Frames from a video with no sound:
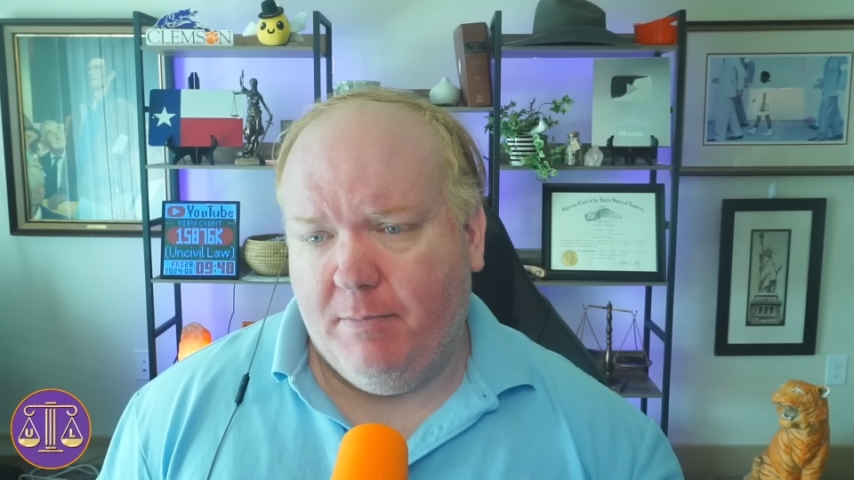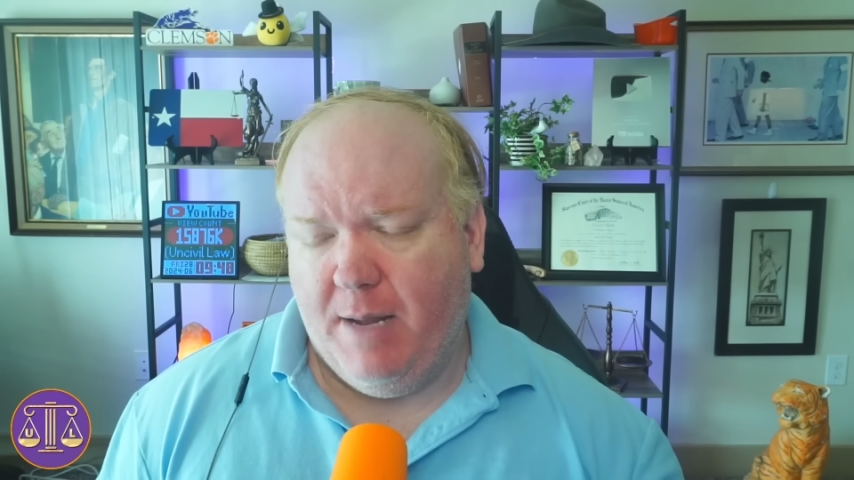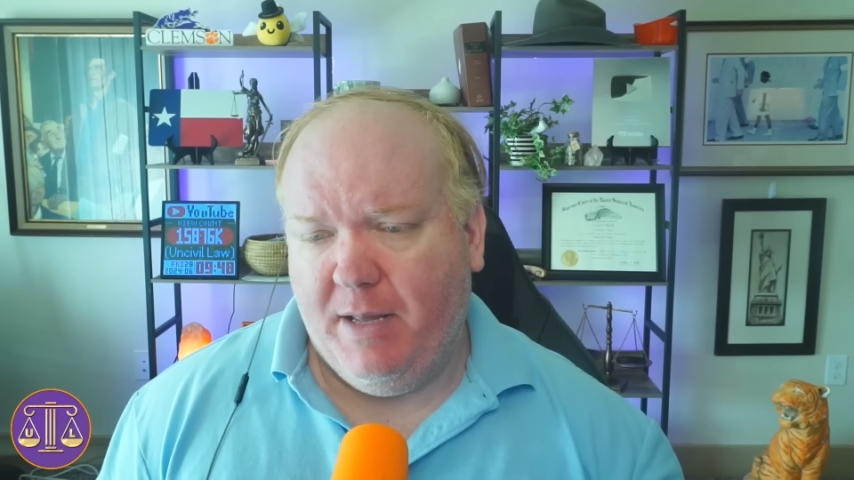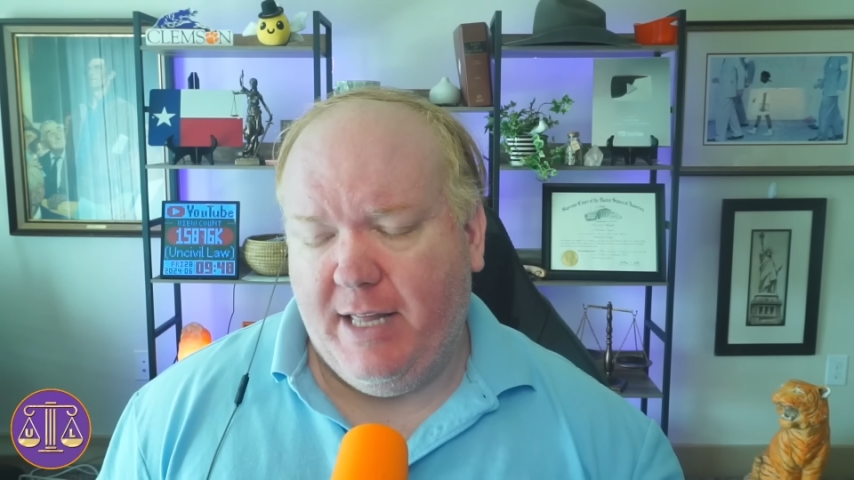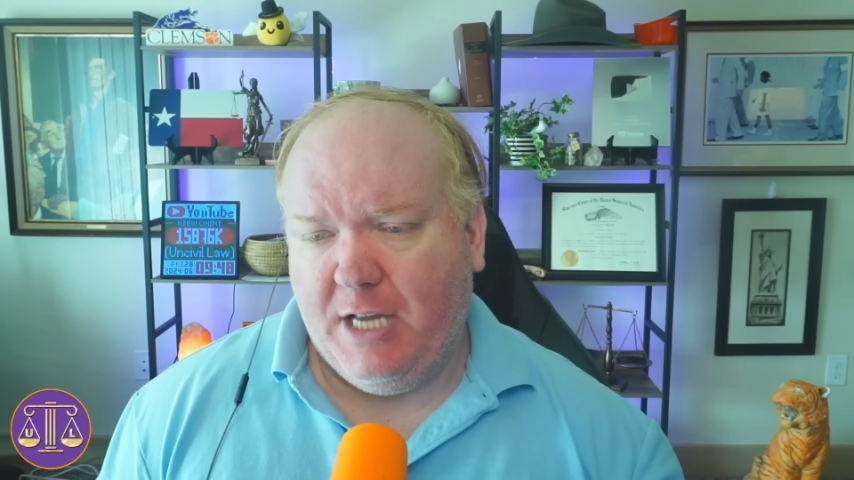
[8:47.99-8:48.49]

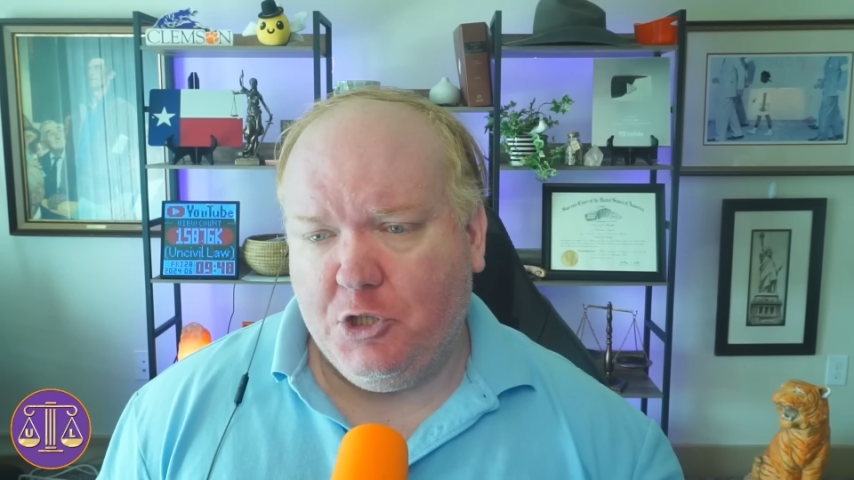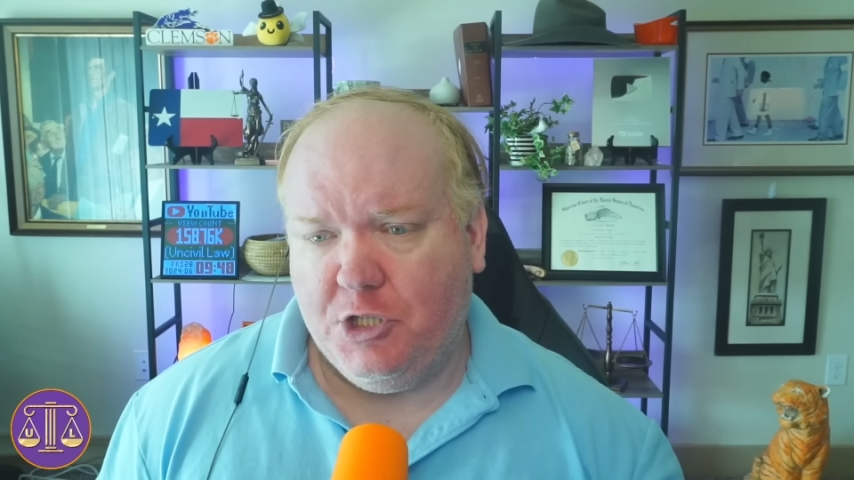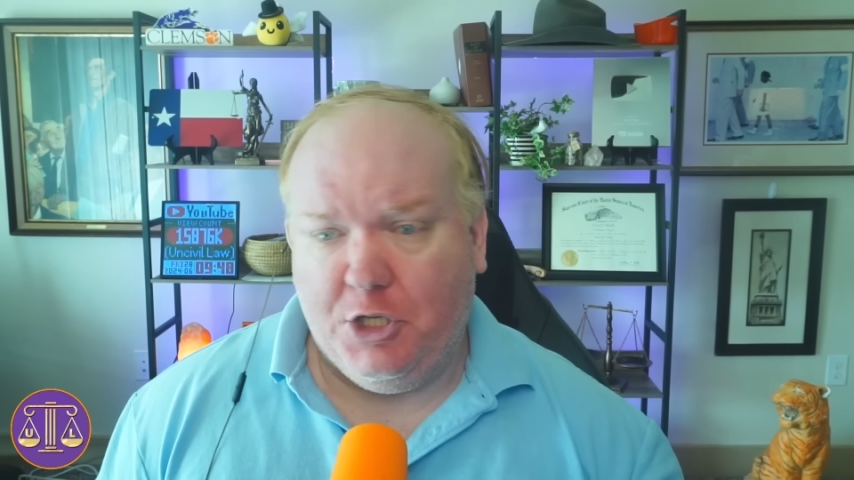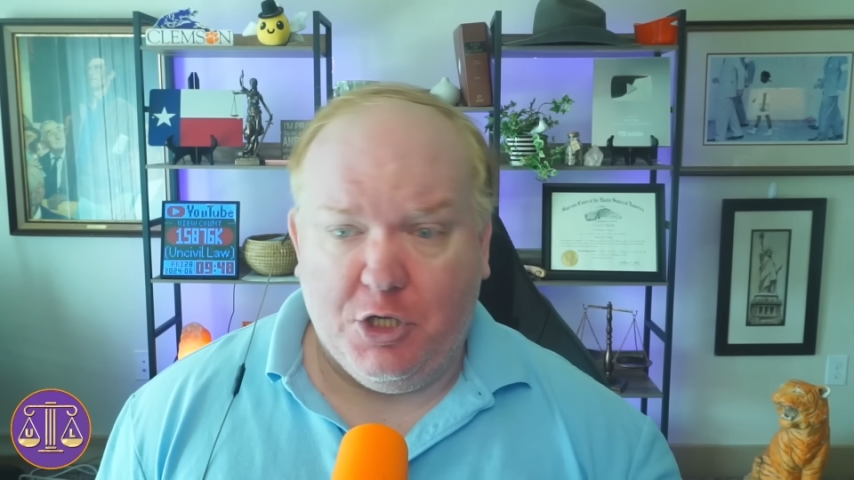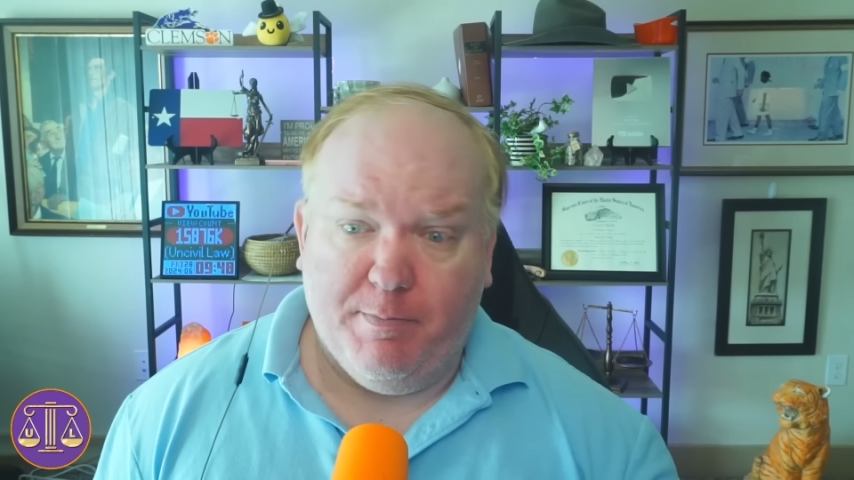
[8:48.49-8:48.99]
maybe the
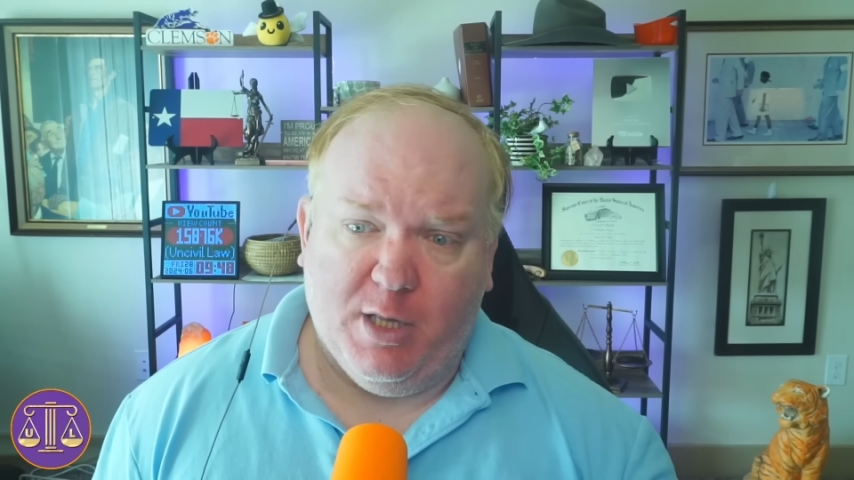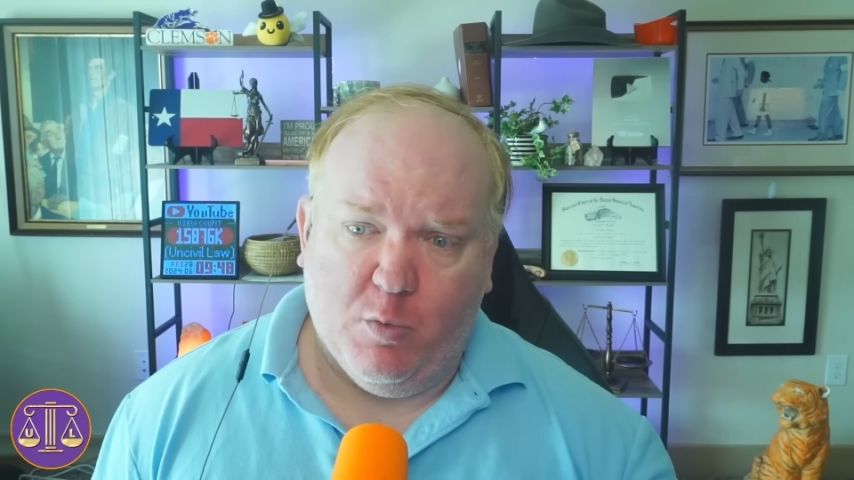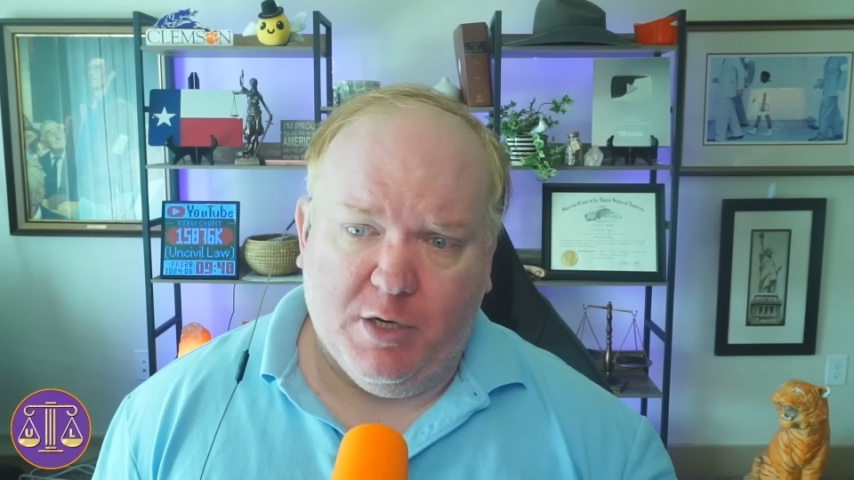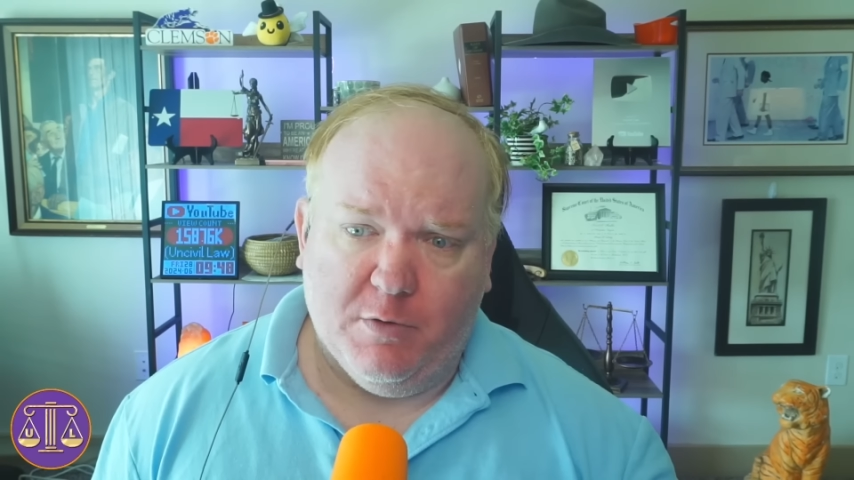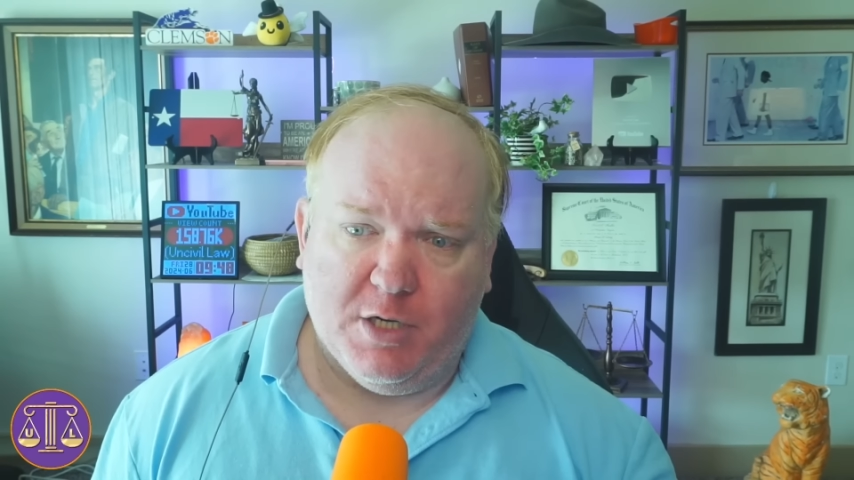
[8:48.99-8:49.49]
agency shouldn't be the
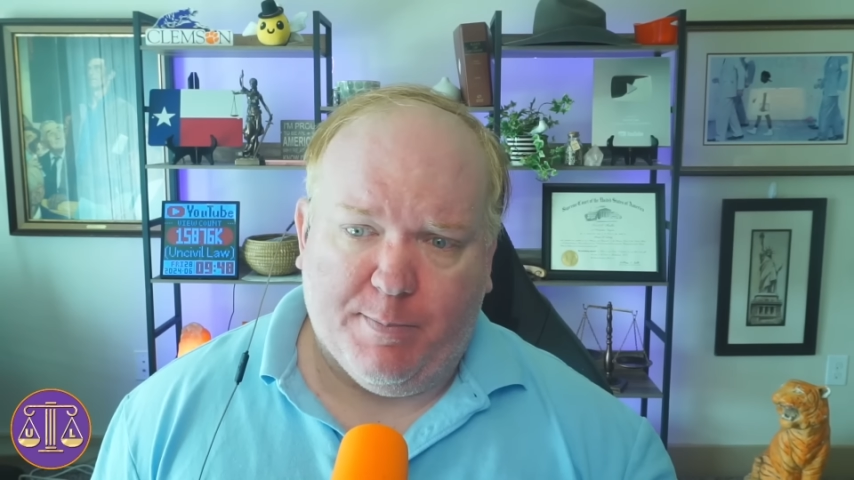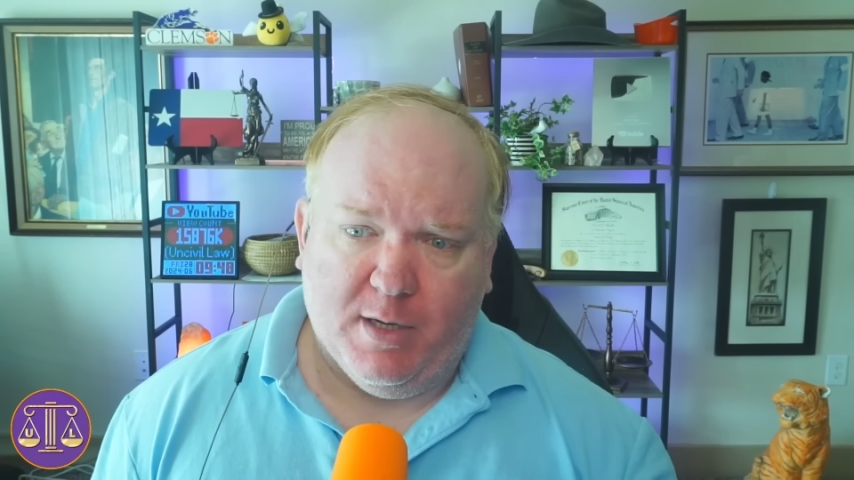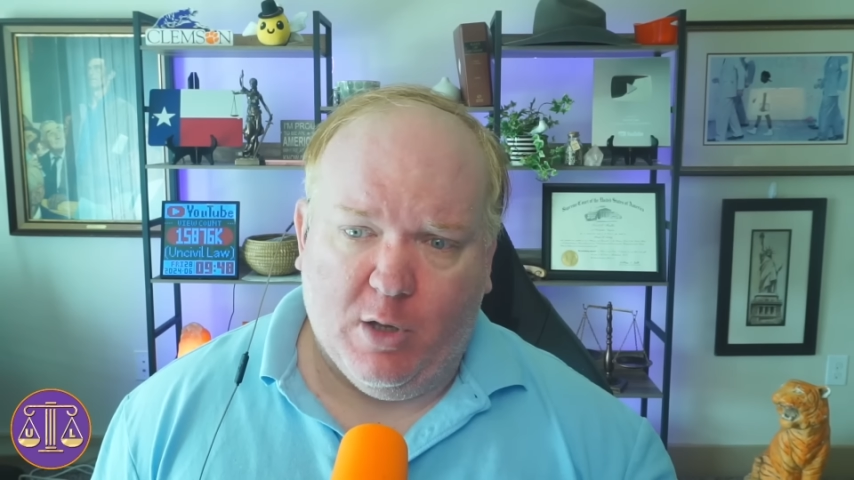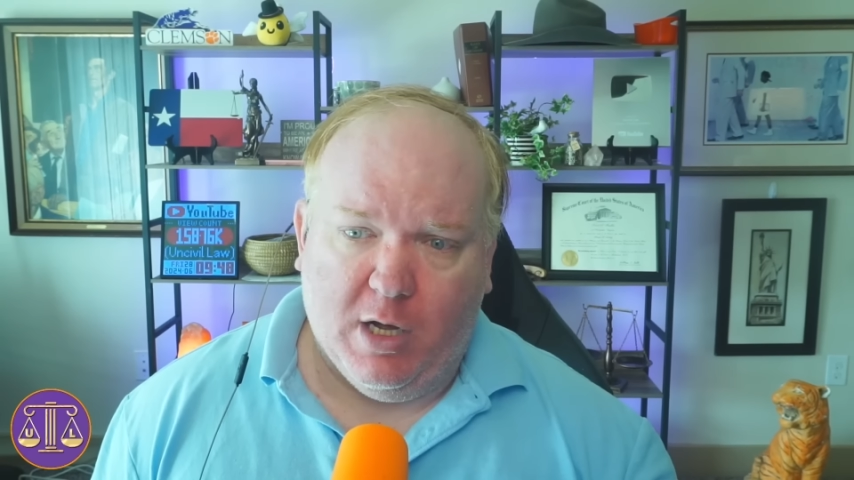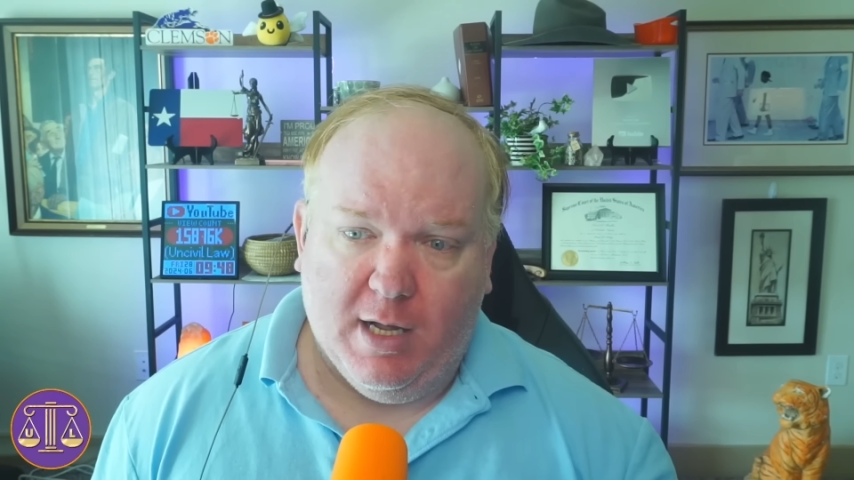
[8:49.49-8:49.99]
one to
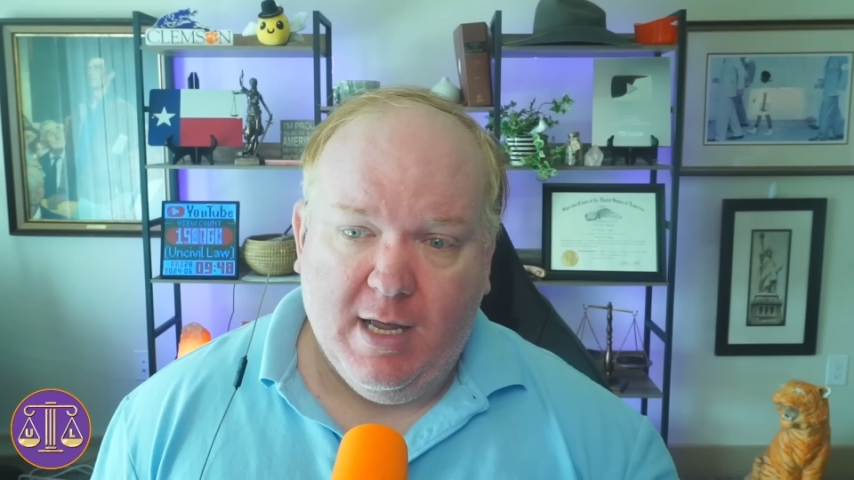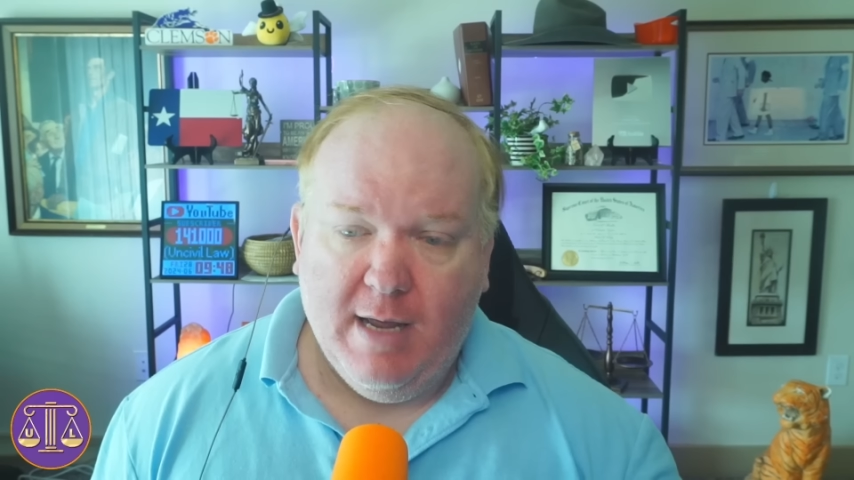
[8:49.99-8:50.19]
interpret law.